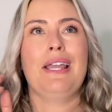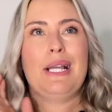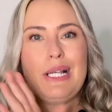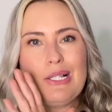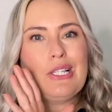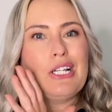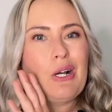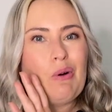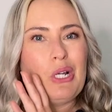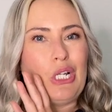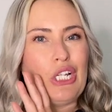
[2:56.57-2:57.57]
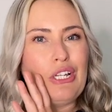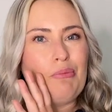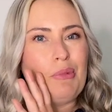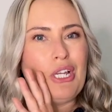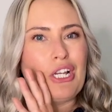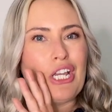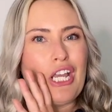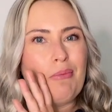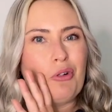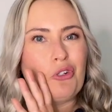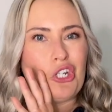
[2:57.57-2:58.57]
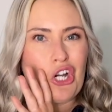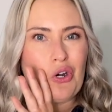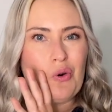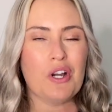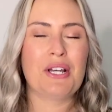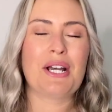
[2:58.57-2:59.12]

is it going to give me a camel toe?